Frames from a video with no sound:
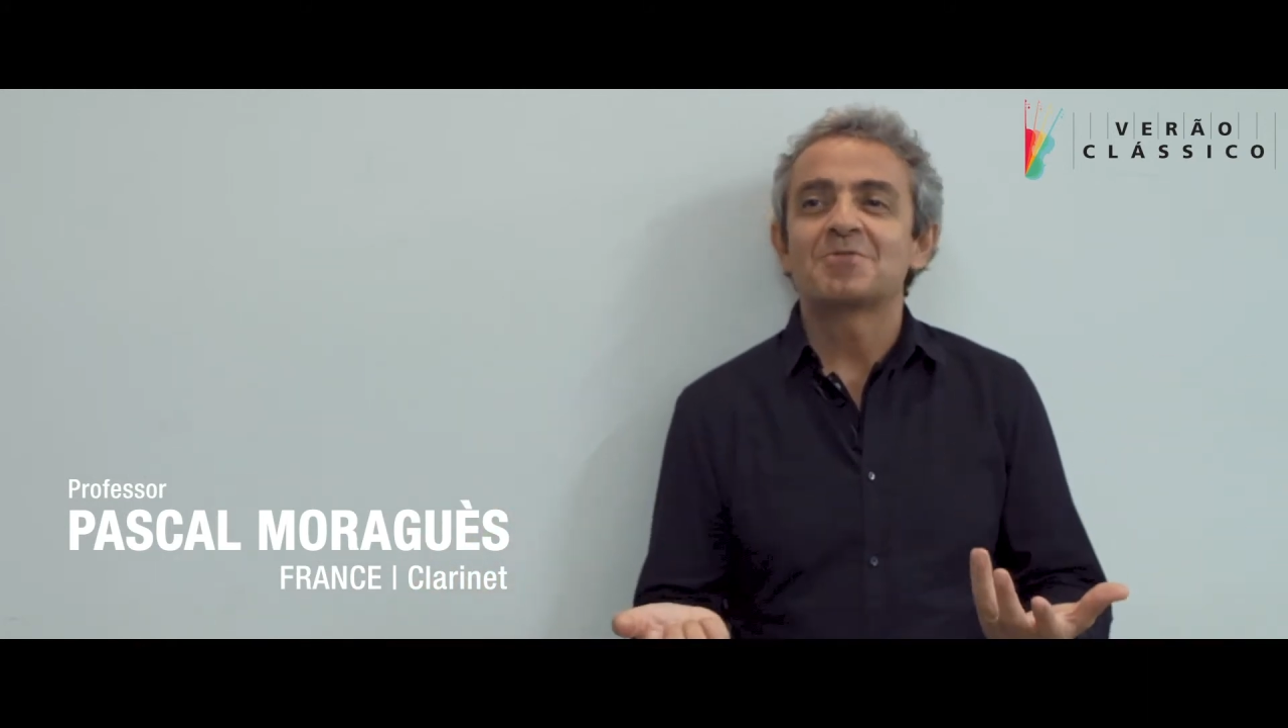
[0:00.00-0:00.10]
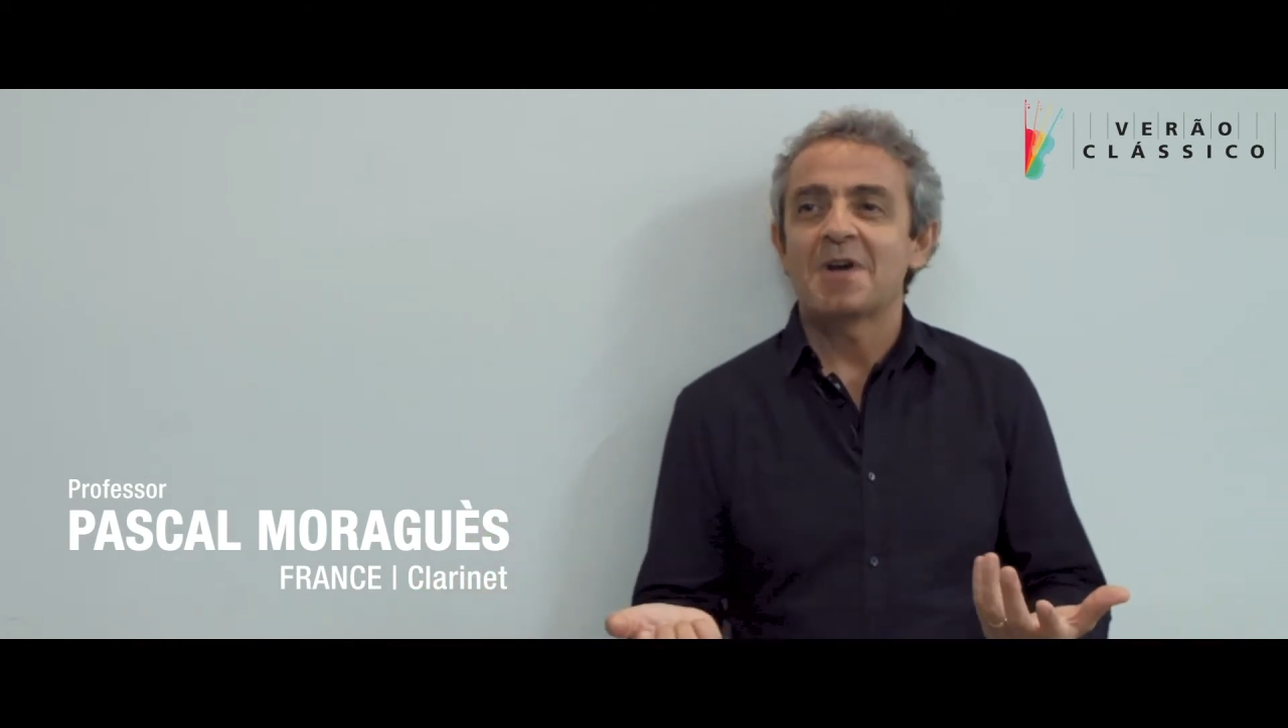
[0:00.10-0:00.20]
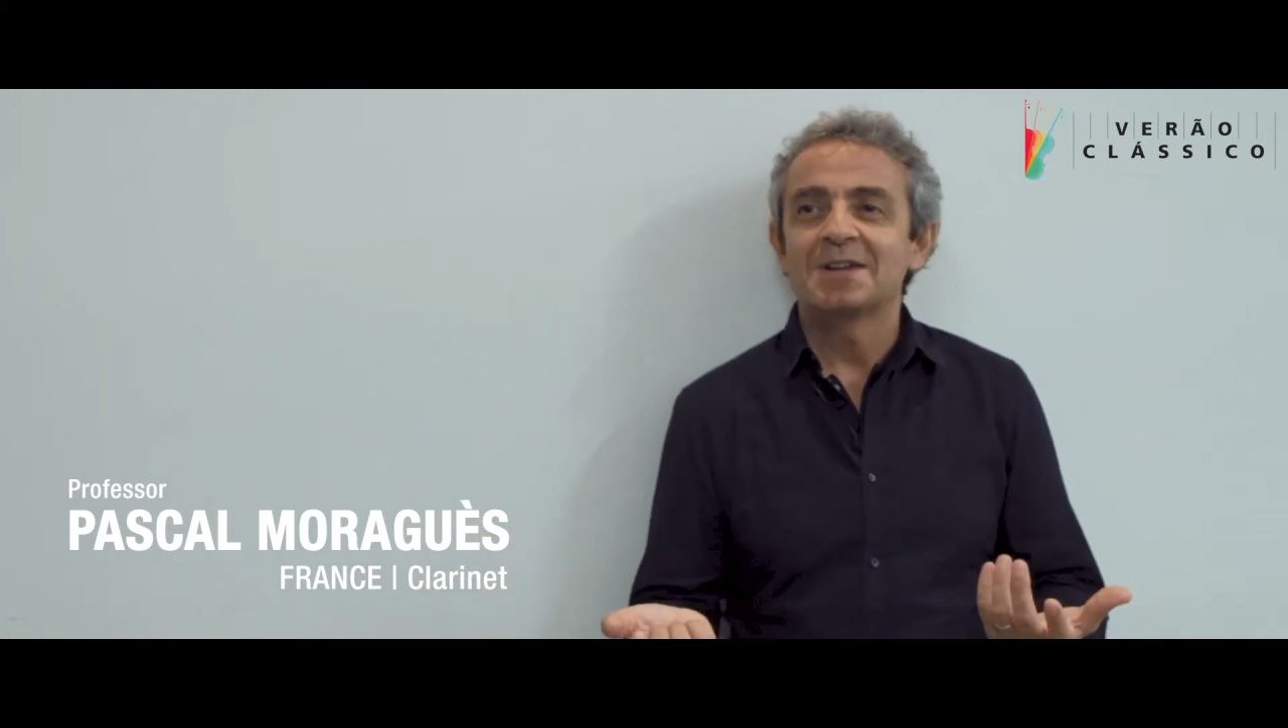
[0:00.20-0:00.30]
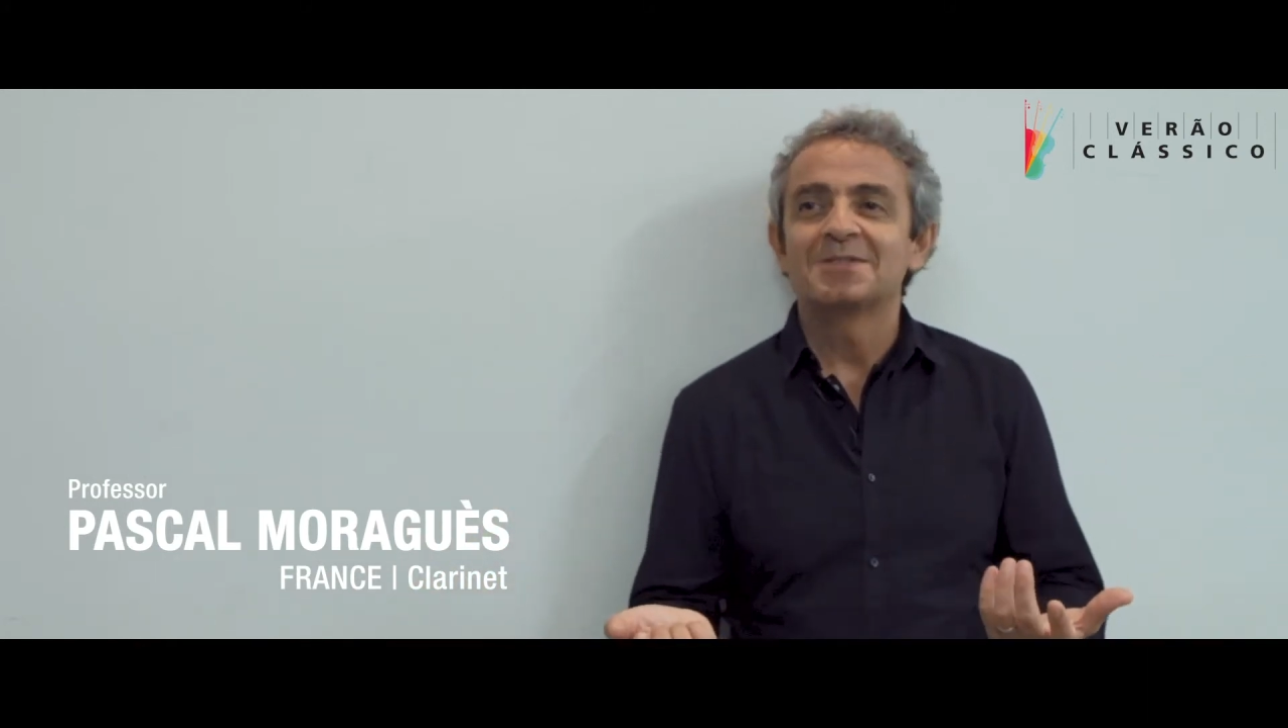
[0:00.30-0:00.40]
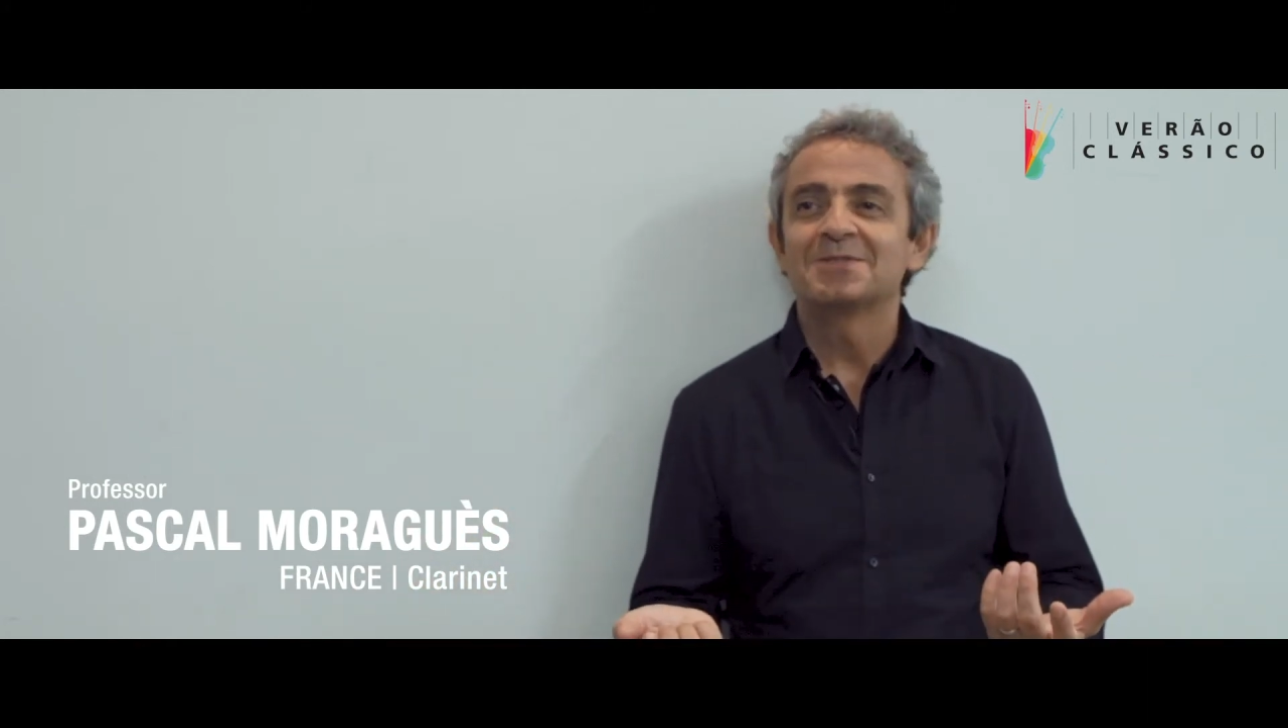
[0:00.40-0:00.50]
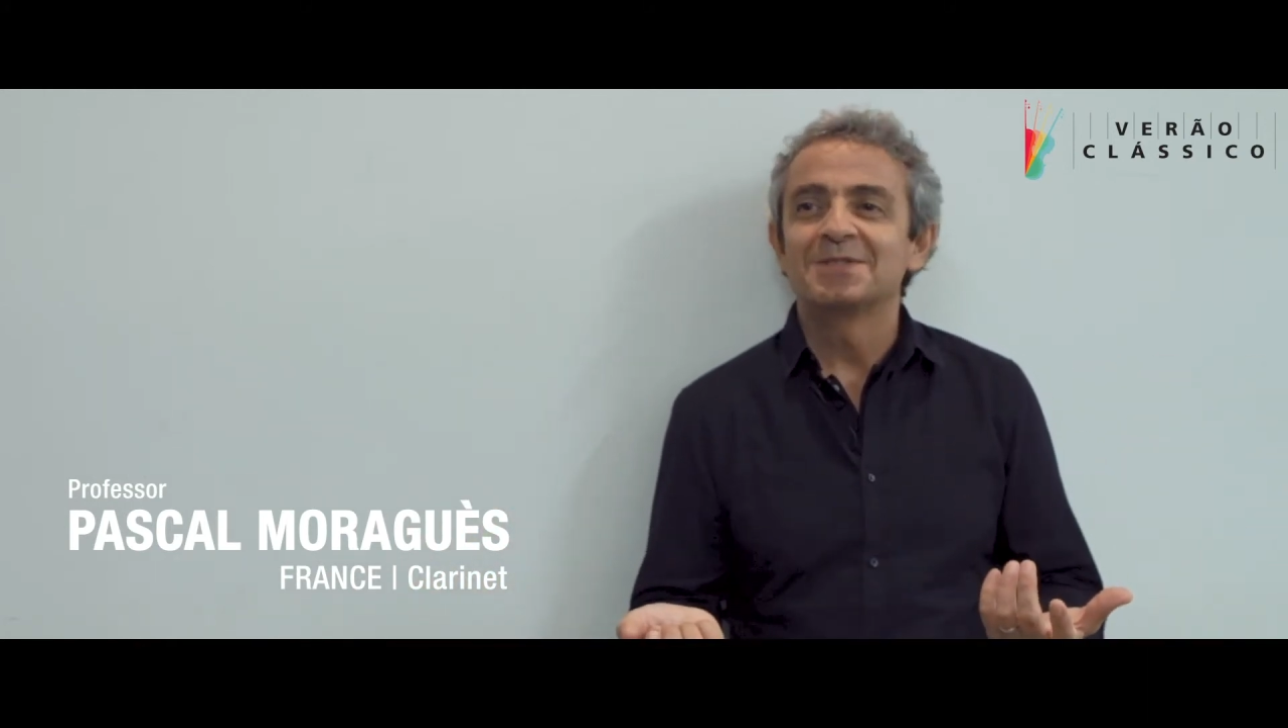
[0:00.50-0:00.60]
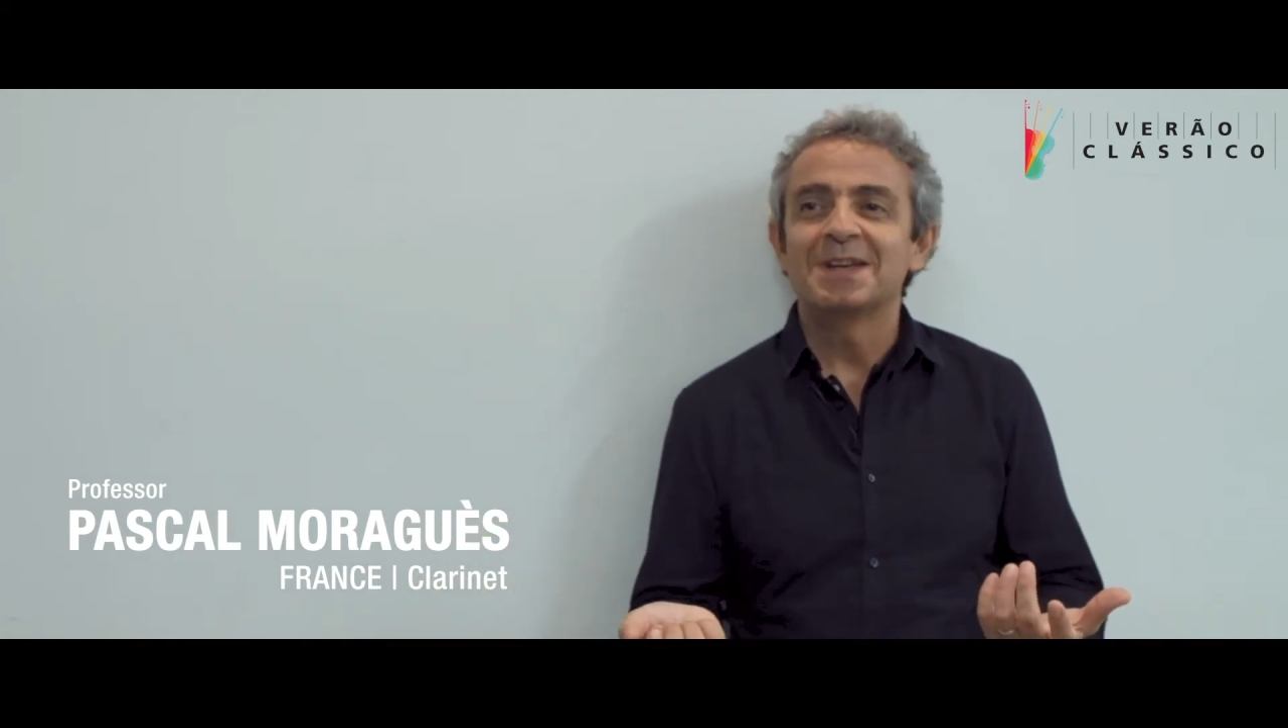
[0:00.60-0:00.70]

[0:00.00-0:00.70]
try to do